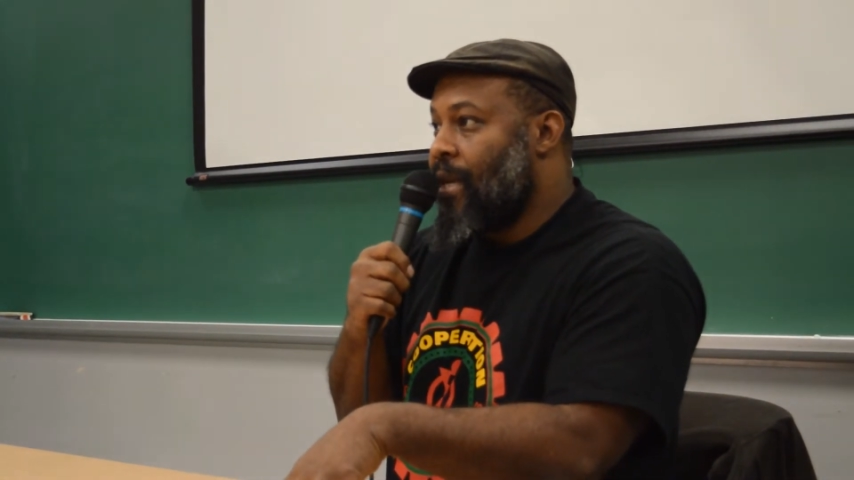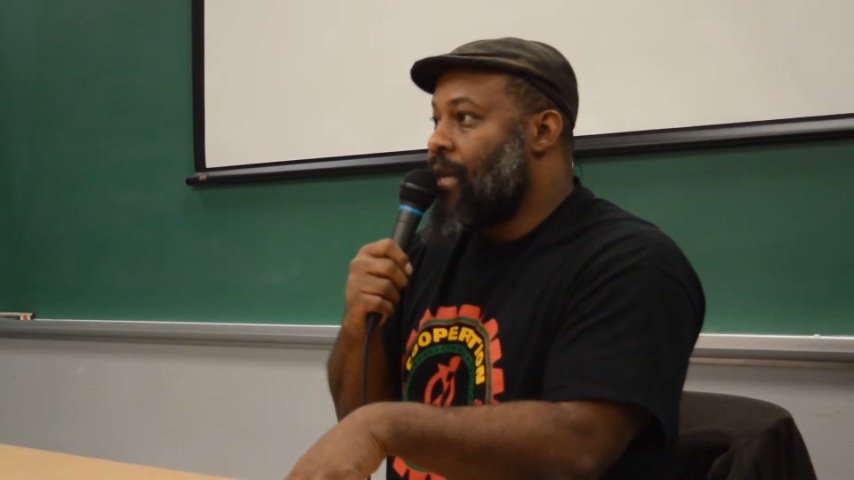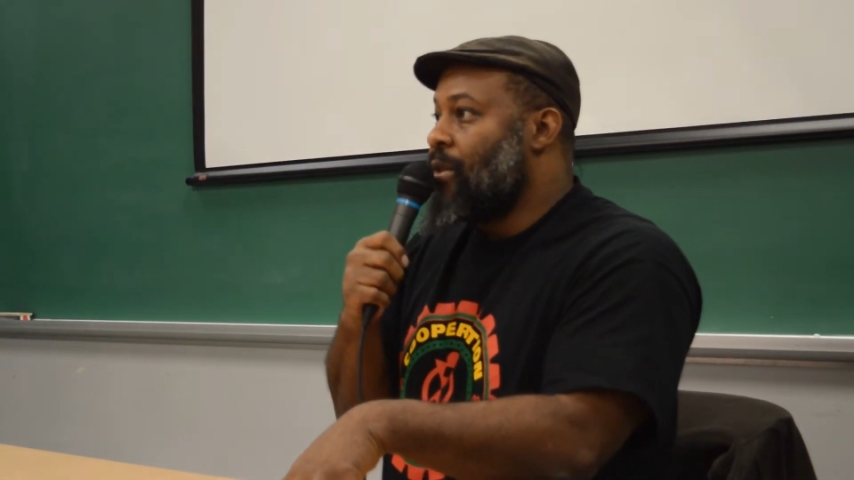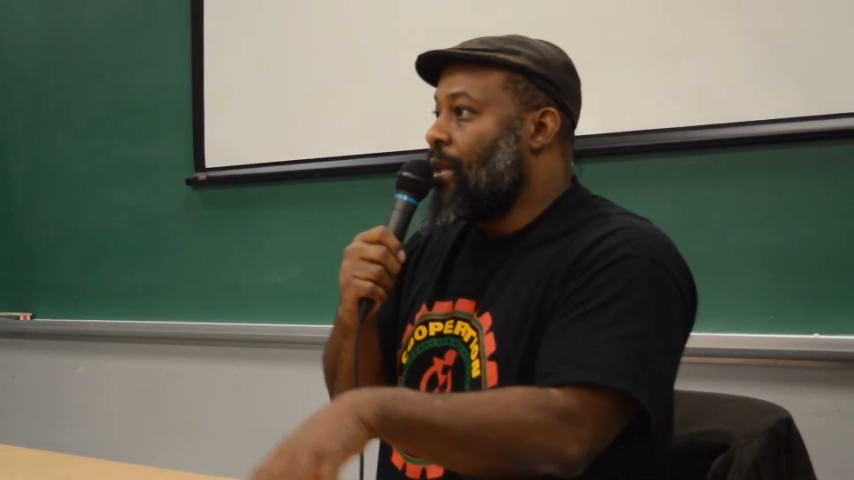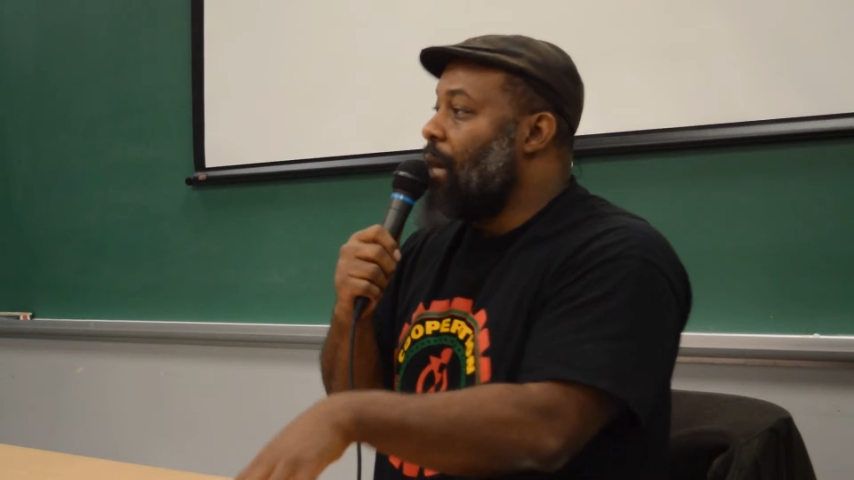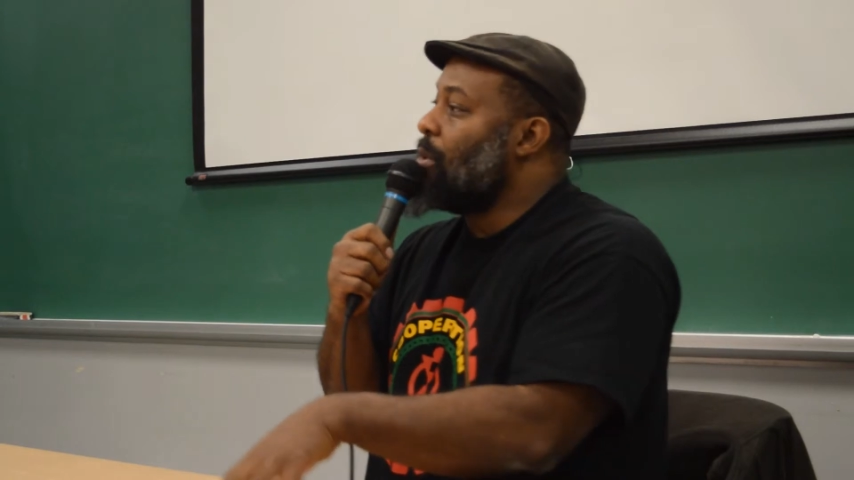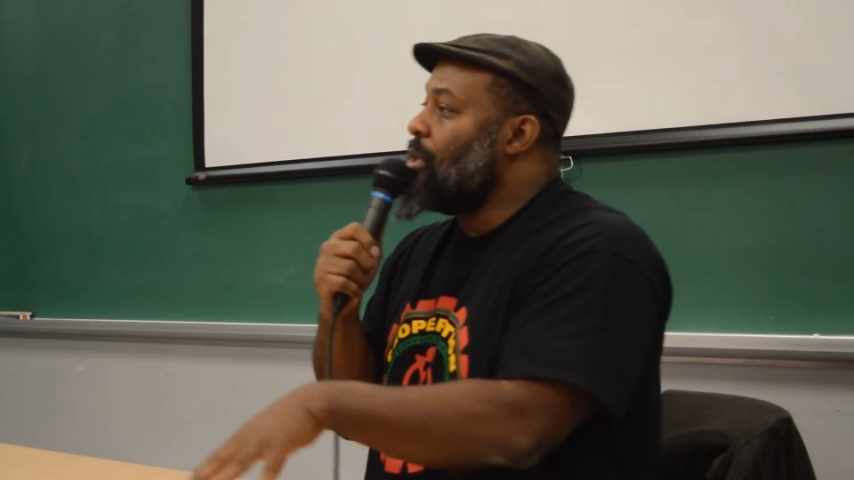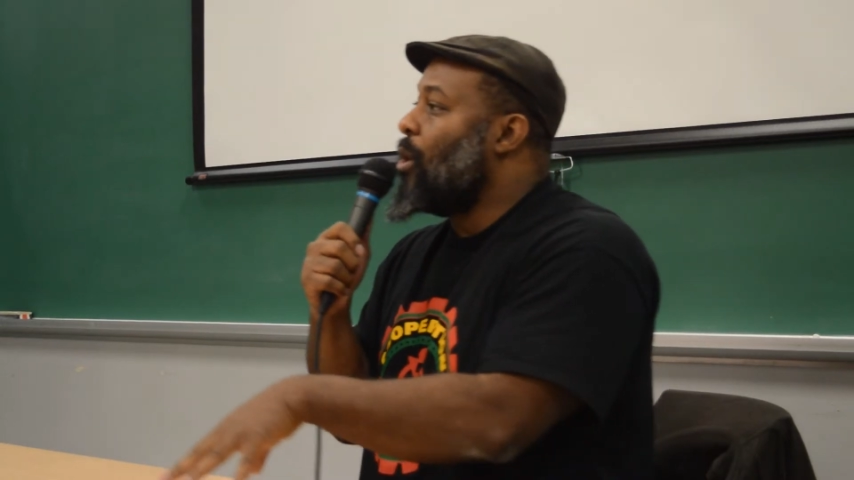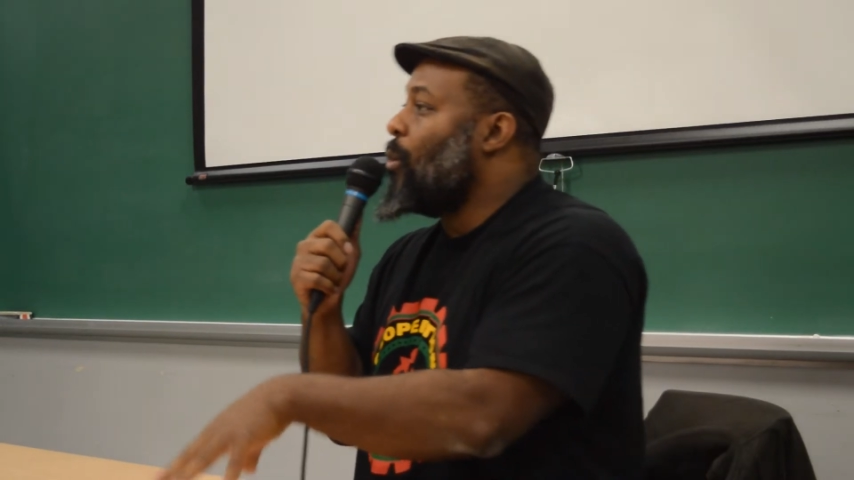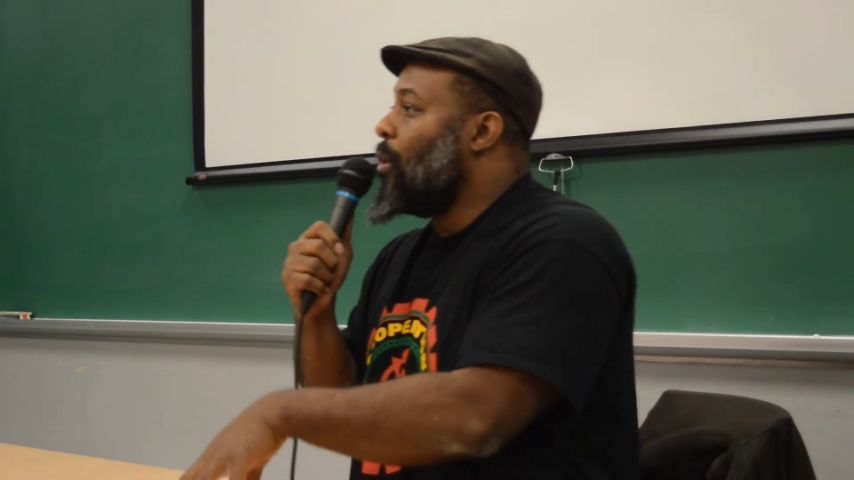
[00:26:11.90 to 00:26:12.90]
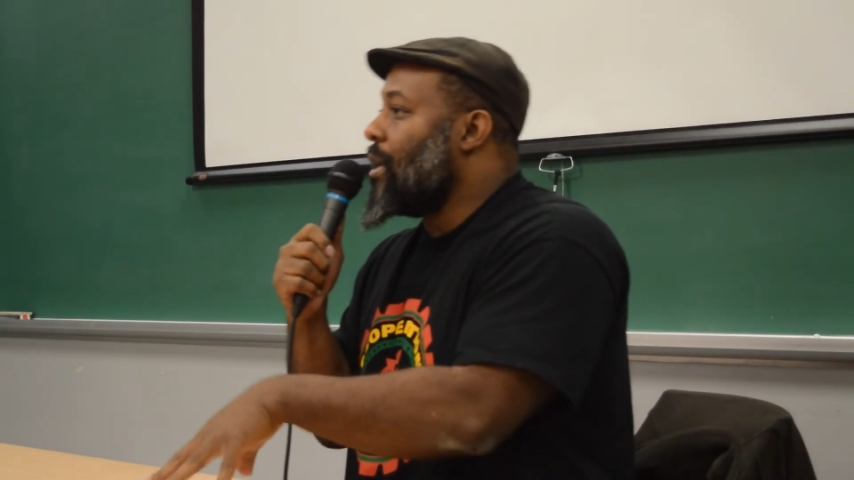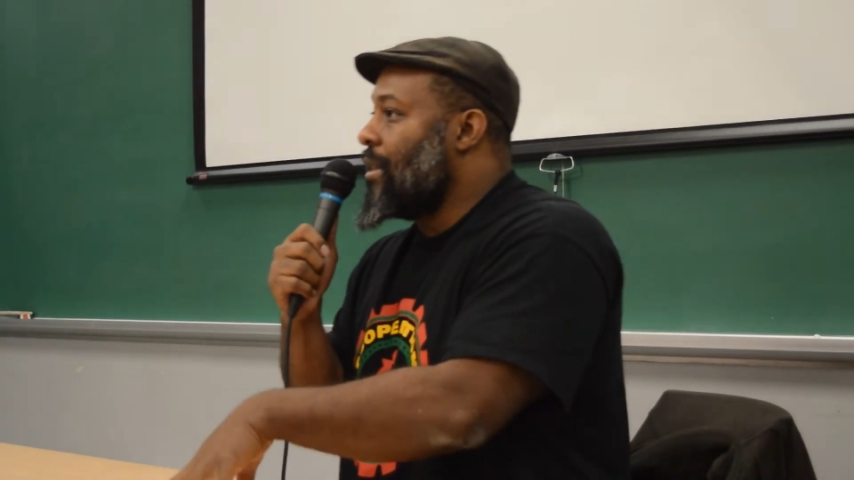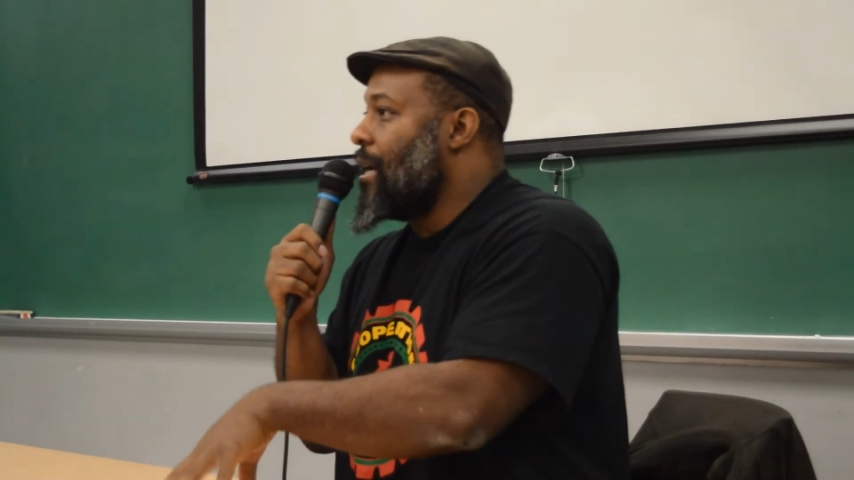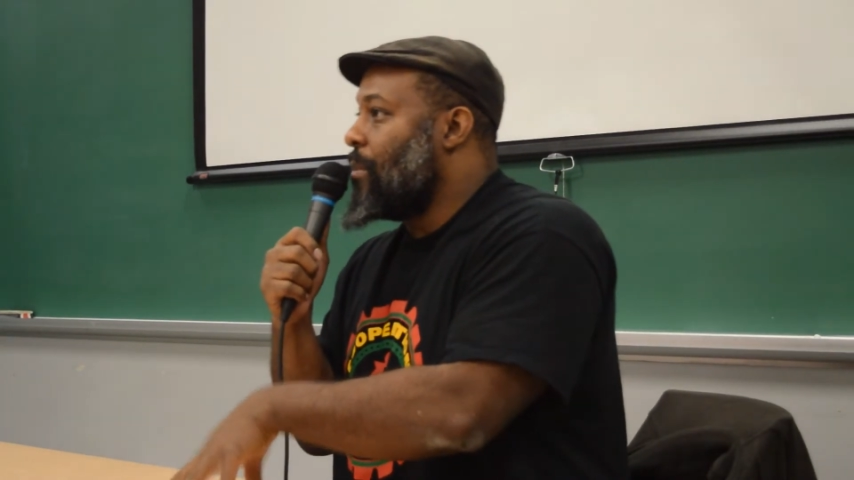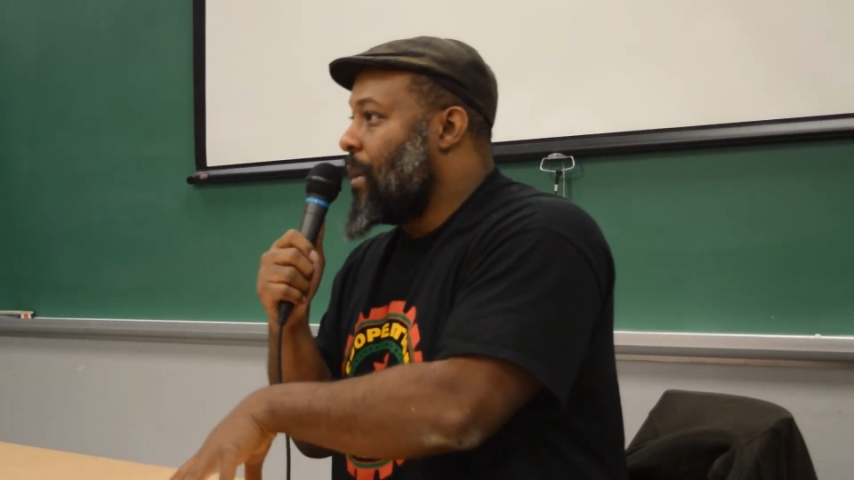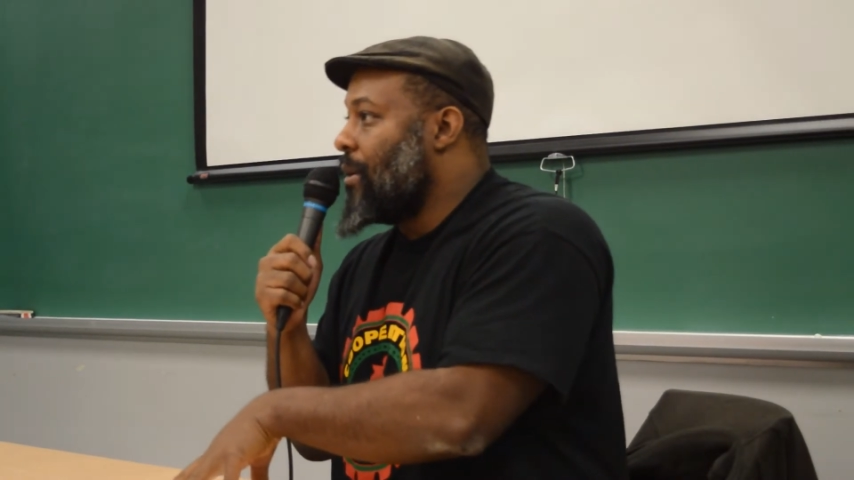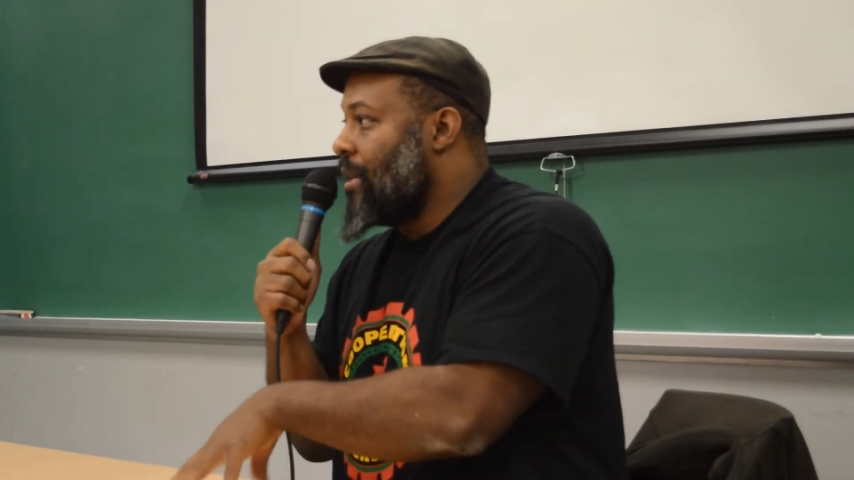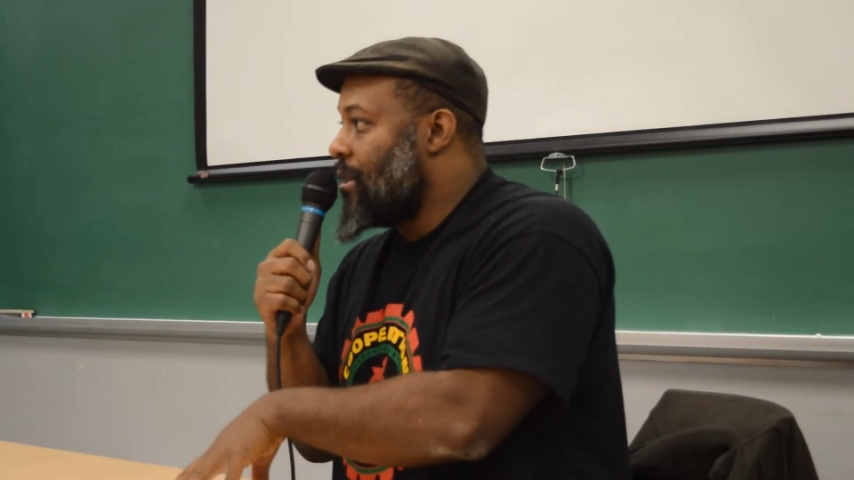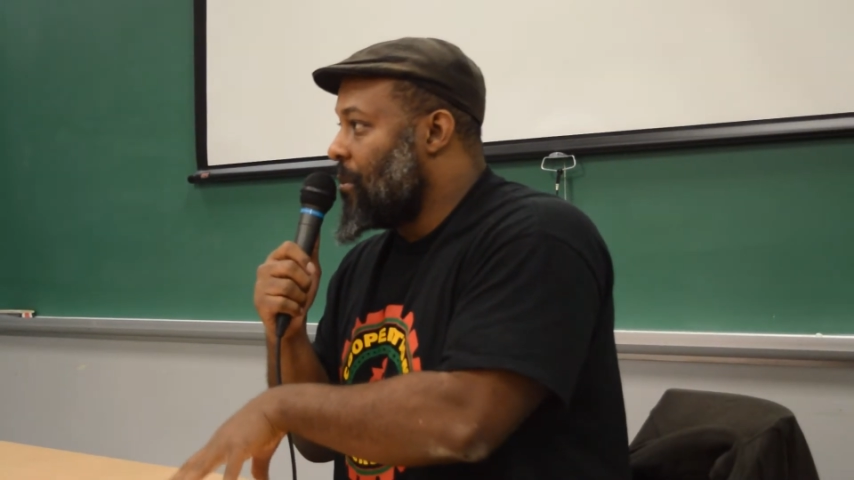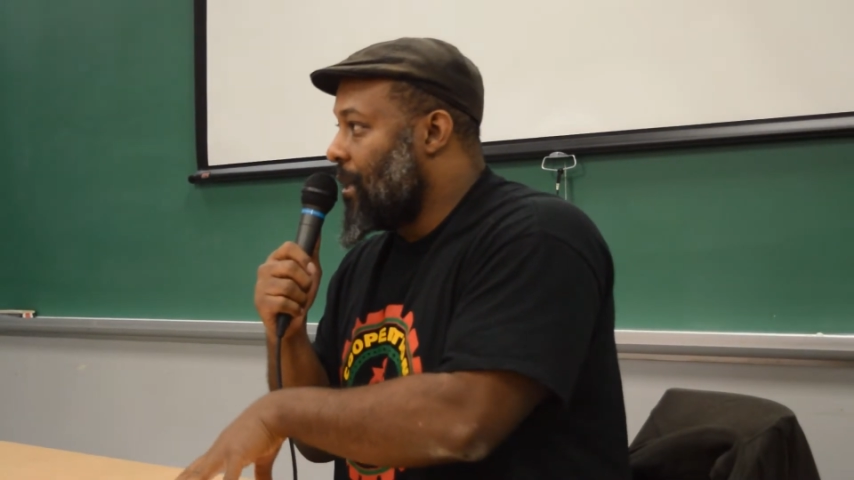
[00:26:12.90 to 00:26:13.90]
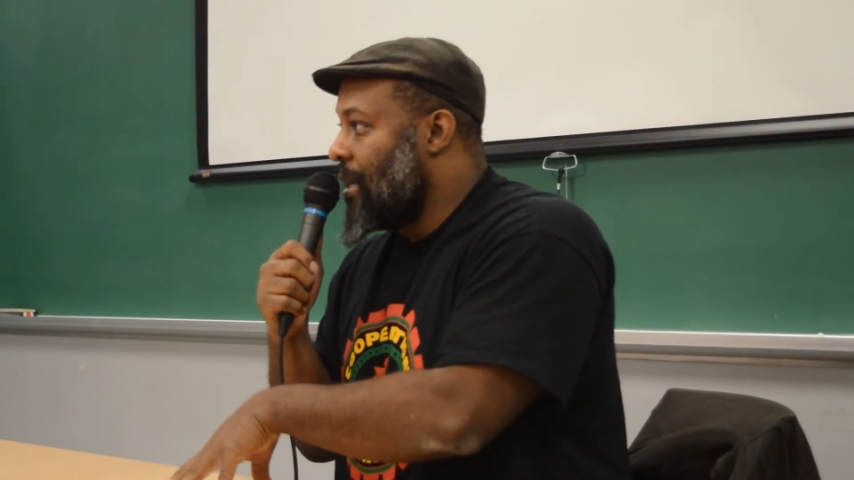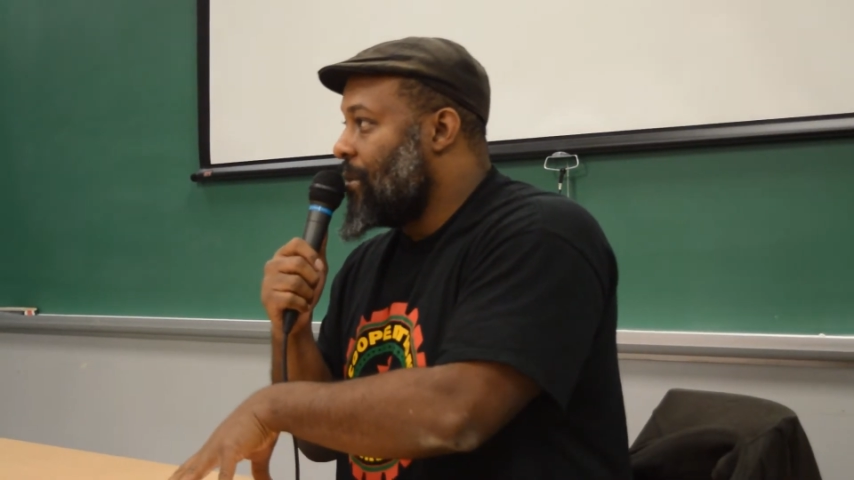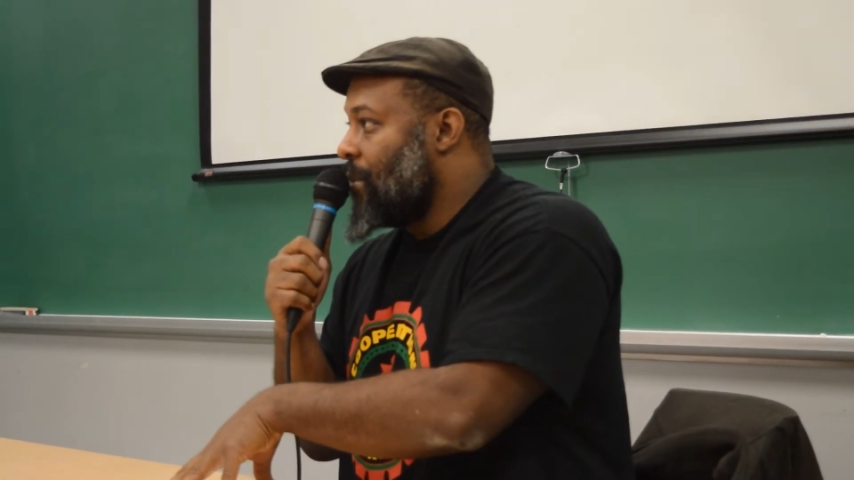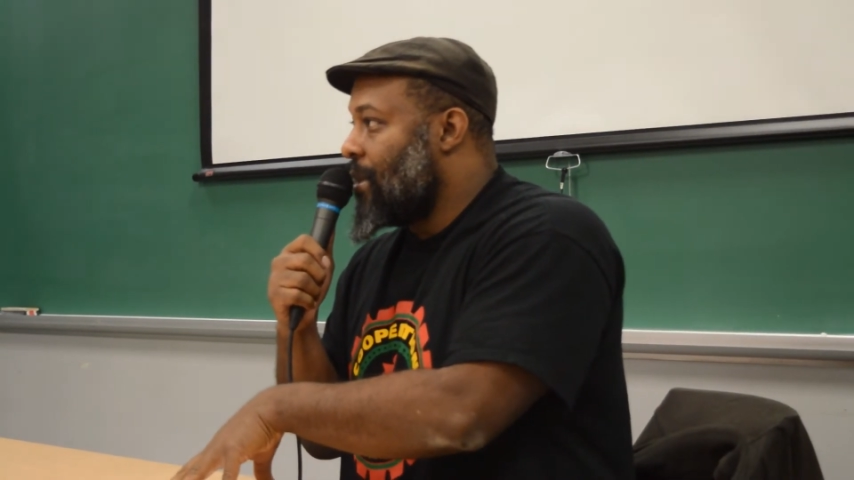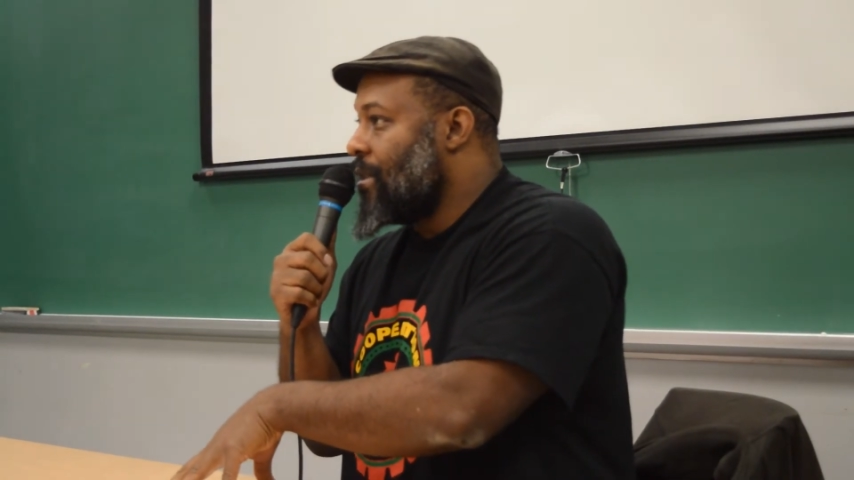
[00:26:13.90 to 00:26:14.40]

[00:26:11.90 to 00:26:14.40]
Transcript: So there was no work there, period, to begin with.